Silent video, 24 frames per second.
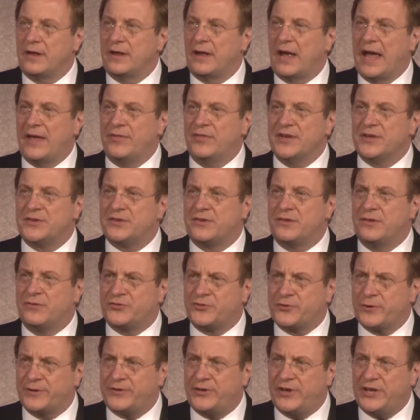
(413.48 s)
and the
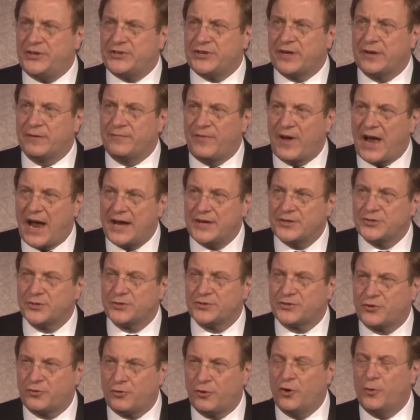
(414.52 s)
Strategic
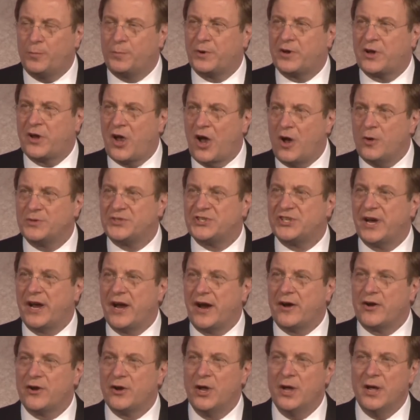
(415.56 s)
Advisors Group
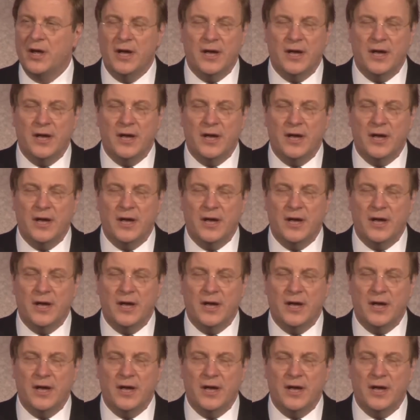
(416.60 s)
co-chair,